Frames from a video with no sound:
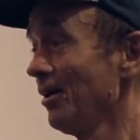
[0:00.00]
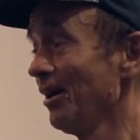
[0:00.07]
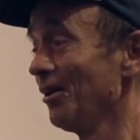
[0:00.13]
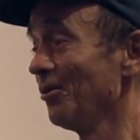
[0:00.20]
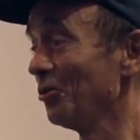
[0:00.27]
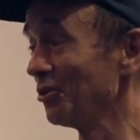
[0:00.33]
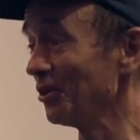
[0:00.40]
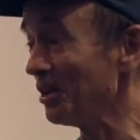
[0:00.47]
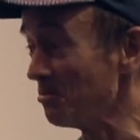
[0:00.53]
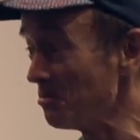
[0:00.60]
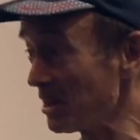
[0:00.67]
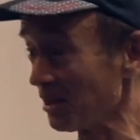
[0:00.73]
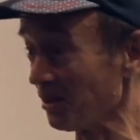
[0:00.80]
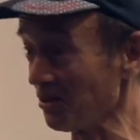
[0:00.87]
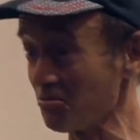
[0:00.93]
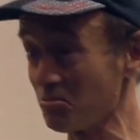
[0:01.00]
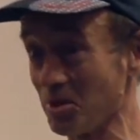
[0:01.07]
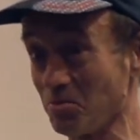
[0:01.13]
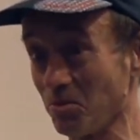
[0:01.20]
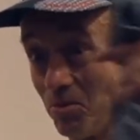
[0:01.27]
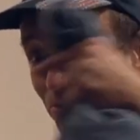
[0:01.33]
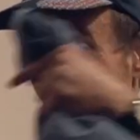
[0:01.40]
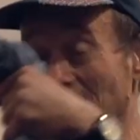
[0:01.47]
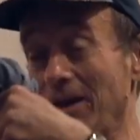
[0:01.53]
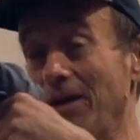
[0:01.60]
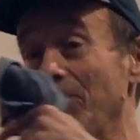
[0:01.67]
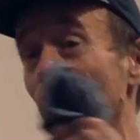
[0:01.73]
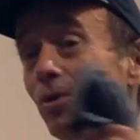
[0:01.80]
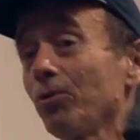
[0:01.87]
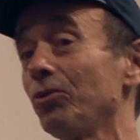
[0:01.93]
I was in the middle of people
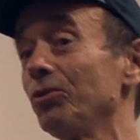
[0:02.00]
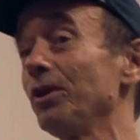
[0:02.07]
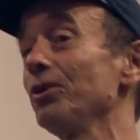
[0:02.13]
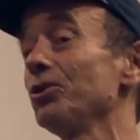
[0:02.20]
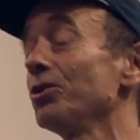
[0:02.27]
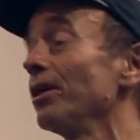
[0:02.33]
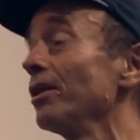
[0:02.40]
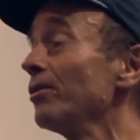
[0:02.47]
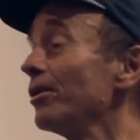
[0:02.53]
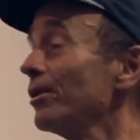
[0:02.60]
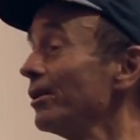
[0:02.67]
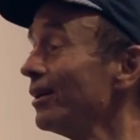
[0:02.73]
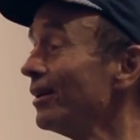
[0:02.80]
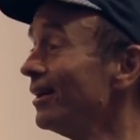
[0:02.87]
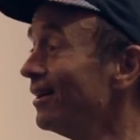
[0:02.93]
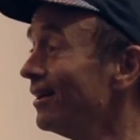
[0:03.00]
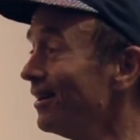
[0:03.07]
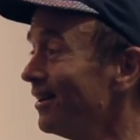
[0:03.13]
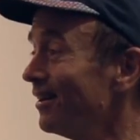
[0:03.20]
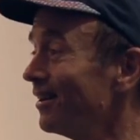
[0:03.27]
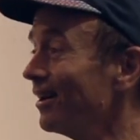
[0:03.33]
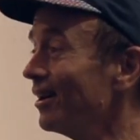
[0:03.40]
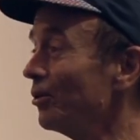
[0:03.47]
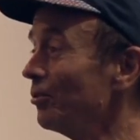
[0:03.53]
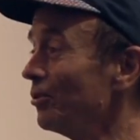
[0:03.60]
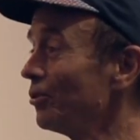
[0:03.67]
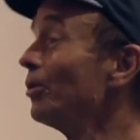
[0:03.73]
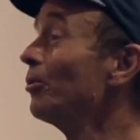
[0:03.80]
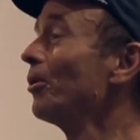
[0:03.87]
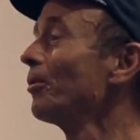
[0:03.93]
firing rocks at each other and
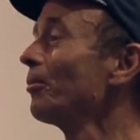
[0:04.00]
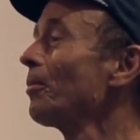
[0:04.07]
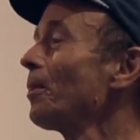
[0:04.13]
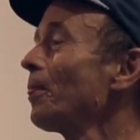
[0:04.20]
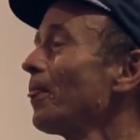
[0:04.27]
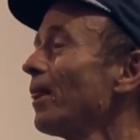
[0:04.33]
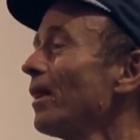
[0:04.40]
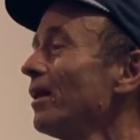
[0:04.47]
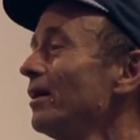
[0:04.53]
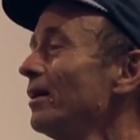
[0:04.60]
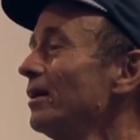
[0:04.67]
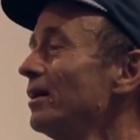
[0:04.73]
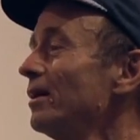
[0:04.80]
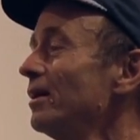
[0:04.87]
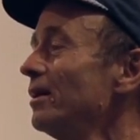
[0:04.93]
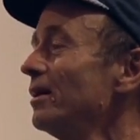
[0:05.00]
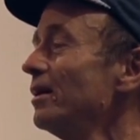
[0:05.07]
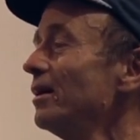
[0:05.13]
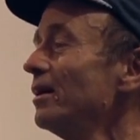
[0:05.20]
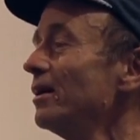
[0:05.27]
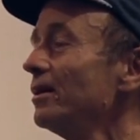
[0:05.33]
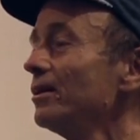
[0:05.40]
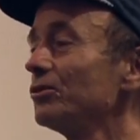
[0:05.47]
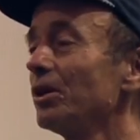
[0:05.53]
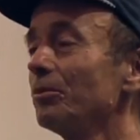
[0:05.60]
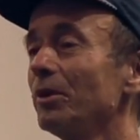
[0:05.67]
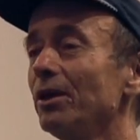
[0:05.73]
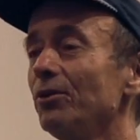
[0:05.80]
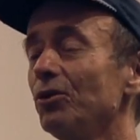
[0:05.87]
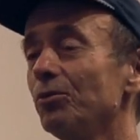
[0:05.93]
so on. In
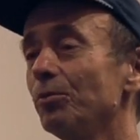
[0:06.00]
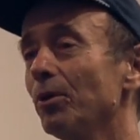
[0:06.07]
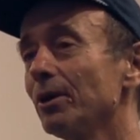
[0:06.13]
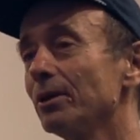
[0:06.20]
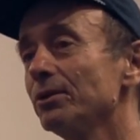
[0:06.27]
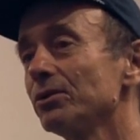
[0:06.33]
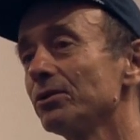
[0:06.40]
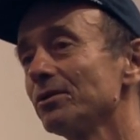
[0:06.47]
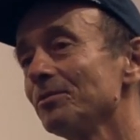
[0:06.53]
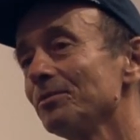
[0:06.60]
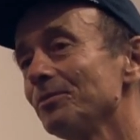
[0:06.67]
some cases, bullets.